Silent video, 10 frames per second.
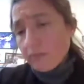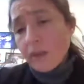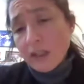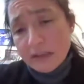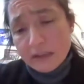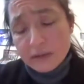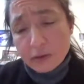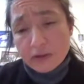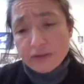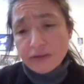And as you
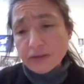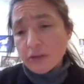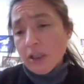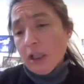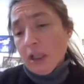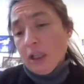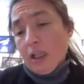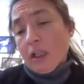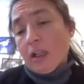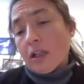can see,
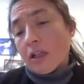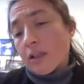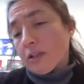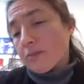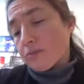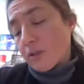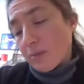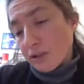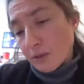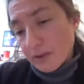the
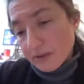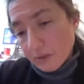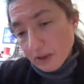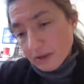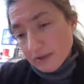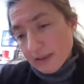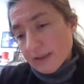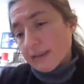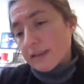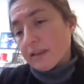measurements were
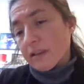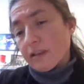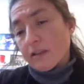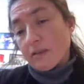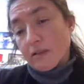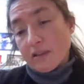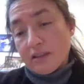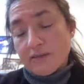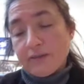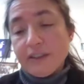done in
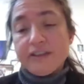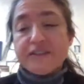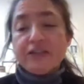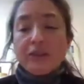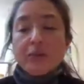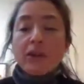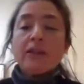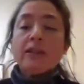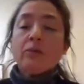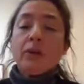a very
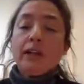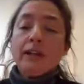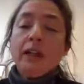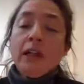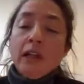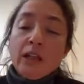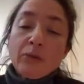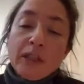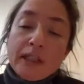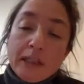systematic way, and
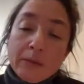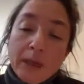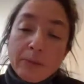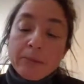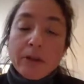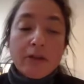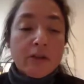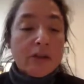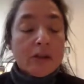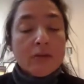we came up
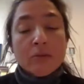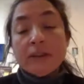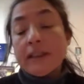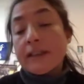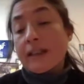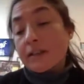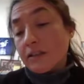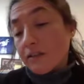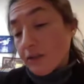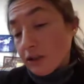with an
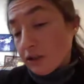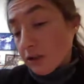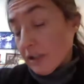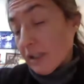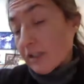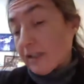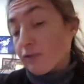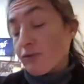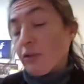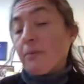activation
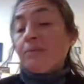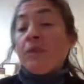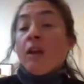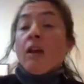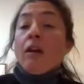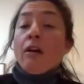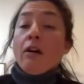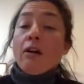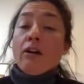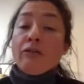energy
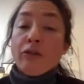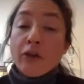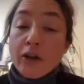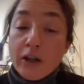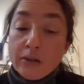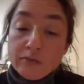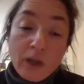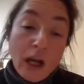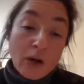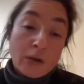for
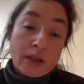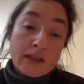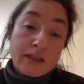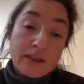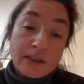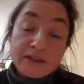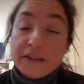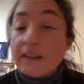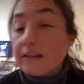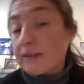our, let's
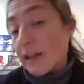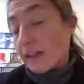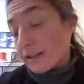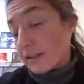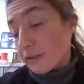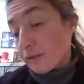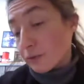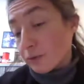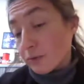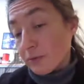say, dark
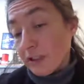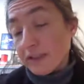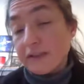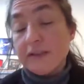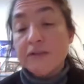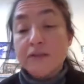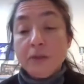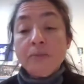photoluminescence.